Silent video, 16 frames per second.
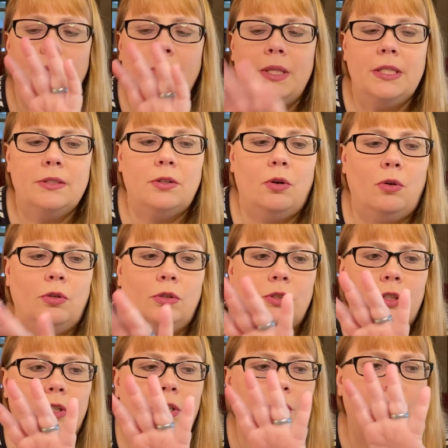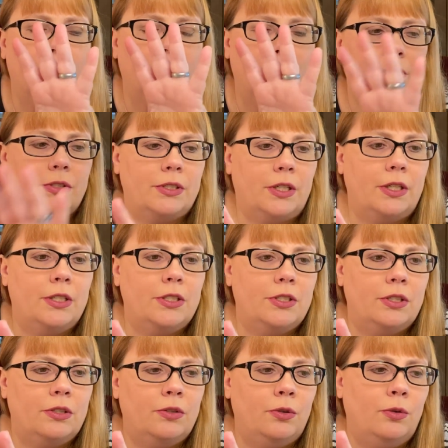These are older. They're starting
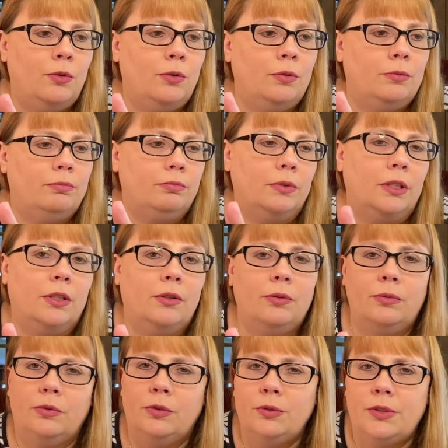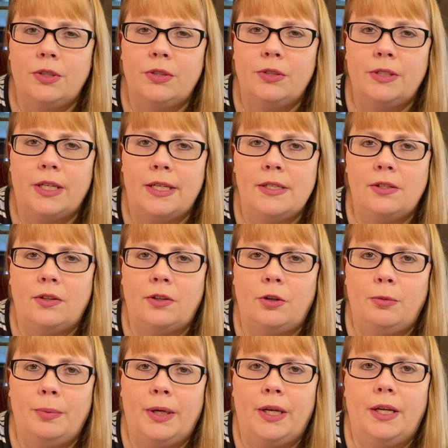to, lose their scent a
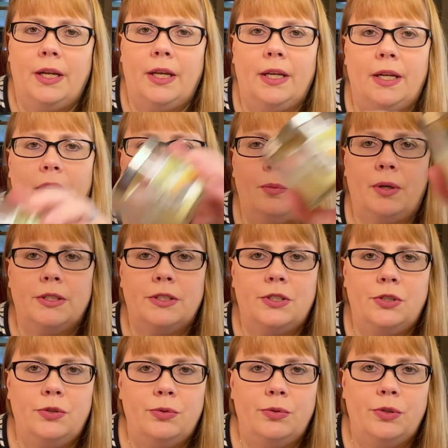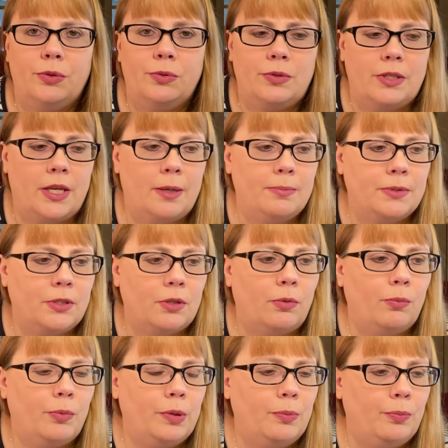little bit, and I want to use them.
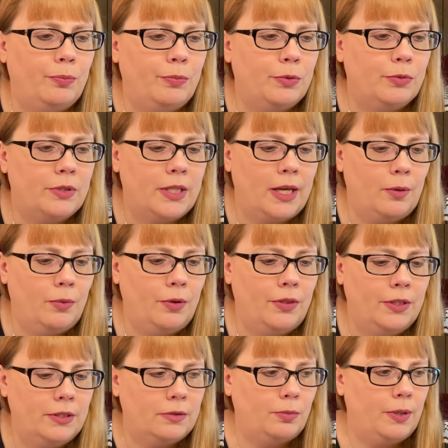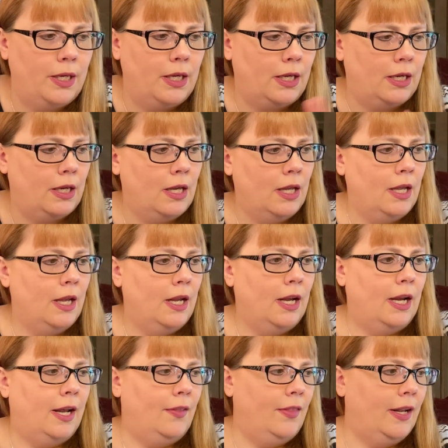So we used that one this week.
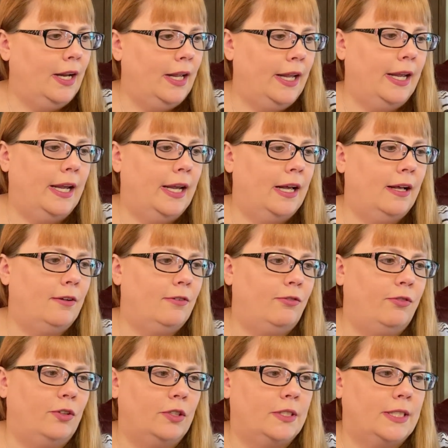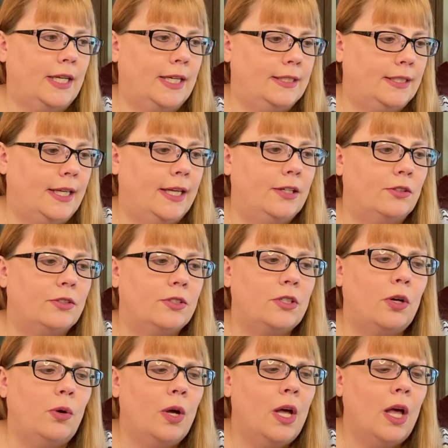And then I have full-size candles.
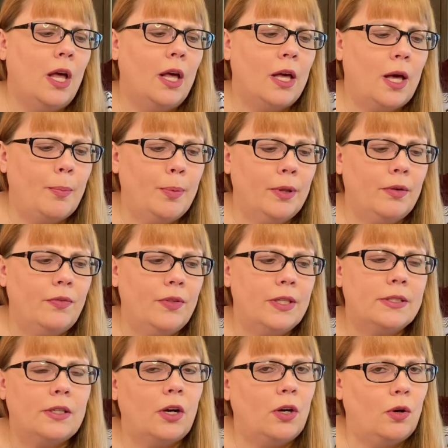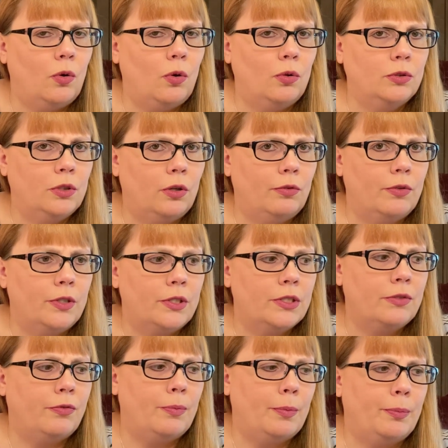So a couple of these are
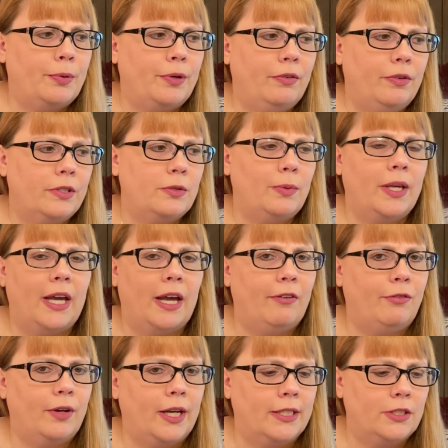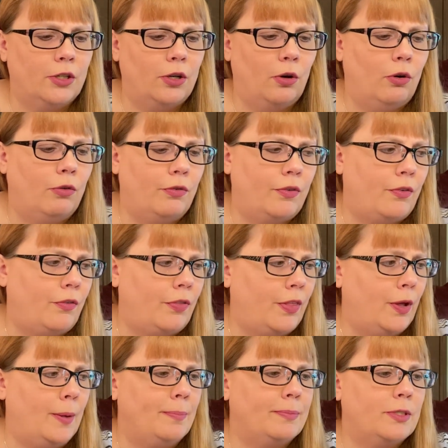holdovers from the previous week. I forgot to go over
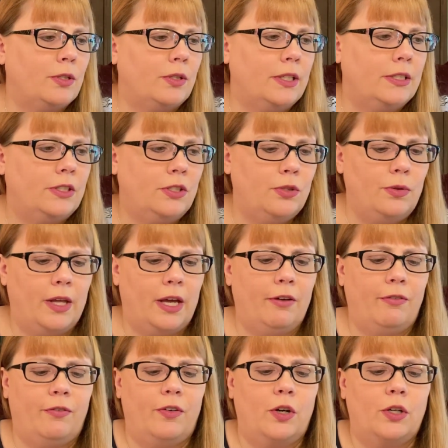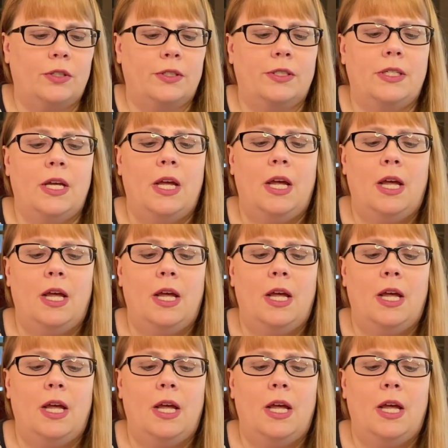them. So let's do that first.